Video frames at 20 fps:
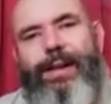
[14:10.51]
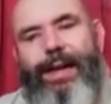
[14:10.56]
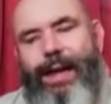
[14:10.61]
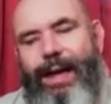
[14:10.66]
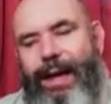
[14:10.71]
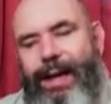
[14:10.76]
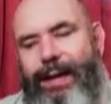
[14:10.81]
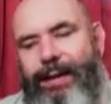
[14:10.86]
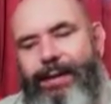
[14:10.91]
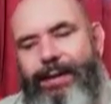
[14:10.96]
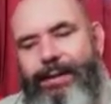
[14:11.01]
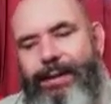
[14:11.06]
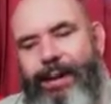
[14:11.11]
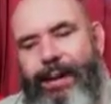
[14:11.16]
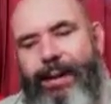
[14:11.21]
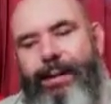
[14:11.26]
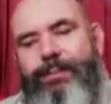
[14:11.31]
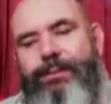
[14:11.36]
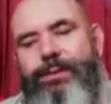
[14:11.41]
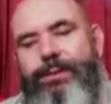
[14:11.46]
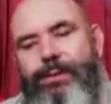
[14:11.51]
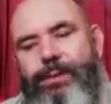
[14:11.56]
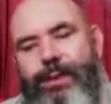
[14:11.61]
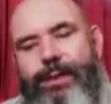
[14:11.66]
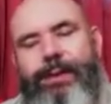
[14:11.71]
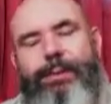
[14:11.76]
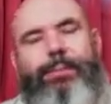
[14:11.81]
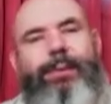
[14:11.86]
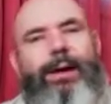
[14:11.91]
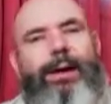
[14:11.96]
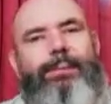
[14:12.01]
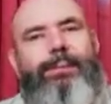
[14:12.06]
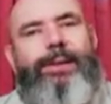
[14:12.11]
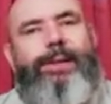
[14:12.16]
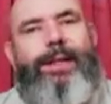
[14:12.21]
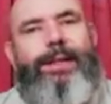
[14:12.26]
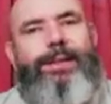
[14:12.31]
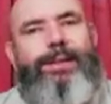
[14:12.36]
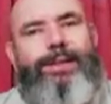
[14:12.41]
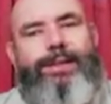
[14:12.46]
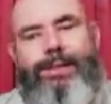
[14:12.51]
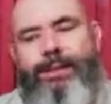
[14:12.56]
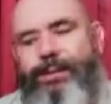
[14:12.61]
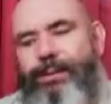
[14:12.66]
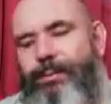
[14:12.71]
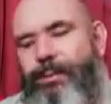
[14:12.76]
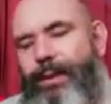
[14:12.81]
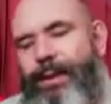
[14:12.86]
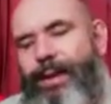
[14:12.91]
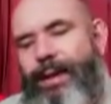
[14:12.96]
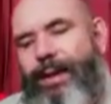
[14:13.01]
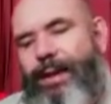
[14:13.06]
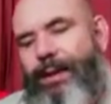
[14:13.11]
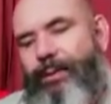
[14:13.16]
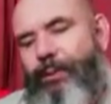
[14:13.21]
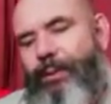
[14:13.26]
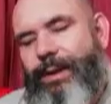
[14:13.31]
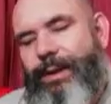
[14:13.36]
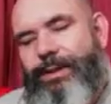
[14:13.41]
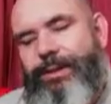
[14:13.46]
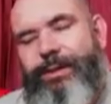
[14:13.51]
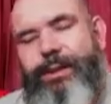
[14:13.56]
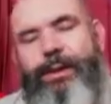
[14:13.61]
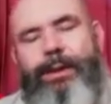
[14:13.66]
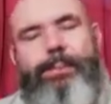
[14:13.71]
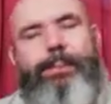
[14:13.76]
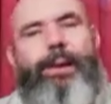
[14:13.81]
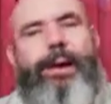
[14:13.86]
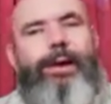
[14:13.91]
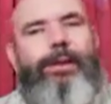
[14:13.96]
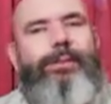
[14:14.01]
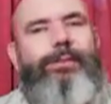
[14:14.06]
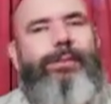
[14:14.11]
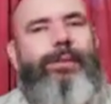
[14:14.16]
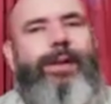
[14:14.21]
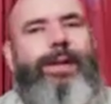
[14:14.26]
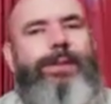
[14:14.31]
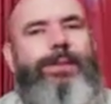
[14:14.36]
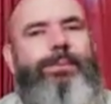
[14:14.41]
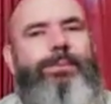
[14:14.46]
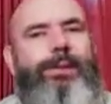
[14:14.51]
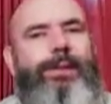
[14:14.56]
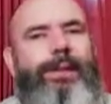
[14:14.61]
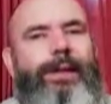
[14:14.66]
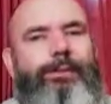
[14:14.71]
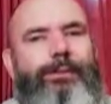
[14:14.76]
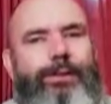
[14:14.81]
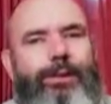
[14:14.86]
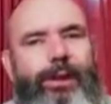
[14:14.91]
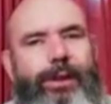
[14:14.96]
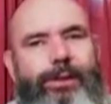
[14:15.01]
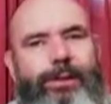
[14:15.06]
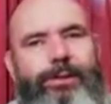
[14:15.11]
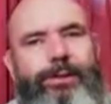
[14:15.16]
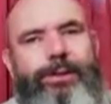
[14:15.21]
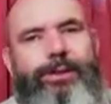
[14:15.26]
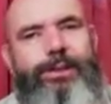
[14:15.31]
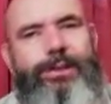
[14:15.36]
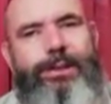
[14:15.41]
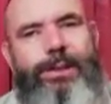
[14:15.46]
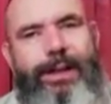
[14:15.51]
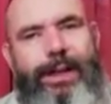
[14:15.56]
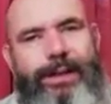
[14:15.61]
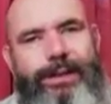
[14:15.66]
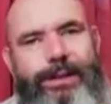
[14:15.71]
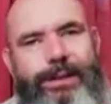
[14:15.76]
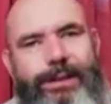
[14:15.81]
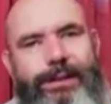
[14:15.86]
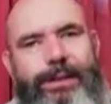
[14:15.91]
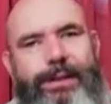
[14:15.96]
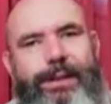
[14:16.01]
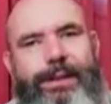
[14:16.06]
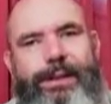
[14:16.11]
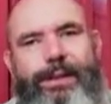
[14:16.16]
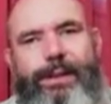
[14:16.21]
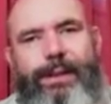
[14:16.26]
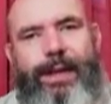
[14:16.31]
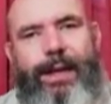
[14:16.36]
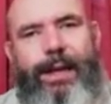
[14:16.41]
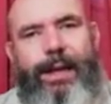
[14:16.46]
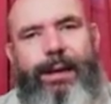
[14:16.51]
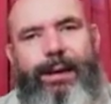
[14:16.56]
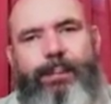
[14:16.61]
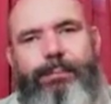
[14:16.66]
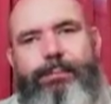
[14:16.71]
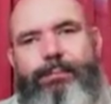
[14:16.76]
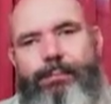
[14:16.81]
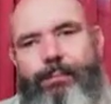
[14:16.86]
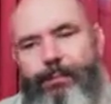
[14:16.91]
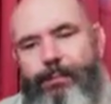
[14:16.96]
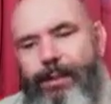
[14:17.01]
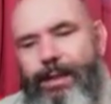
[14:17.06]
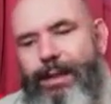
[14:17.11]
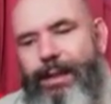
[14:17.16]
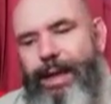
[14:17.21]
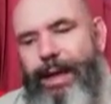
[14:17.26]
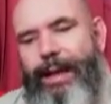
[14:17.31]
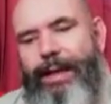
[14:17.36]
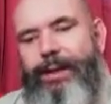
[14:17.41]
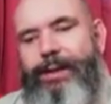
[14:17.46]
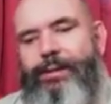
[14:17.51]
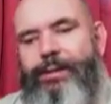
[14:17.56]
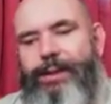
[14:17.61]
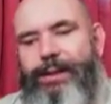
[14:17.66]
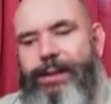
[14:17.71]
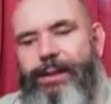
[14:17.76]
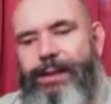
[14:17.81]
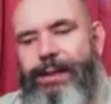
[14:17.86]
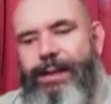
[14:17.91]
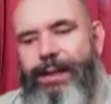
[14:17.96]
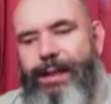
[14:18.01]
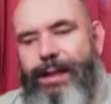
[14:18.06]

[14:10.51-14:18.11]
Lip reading: And to read a Bible that is where it's not a paraphrase, but they try to translate it fairly accurately.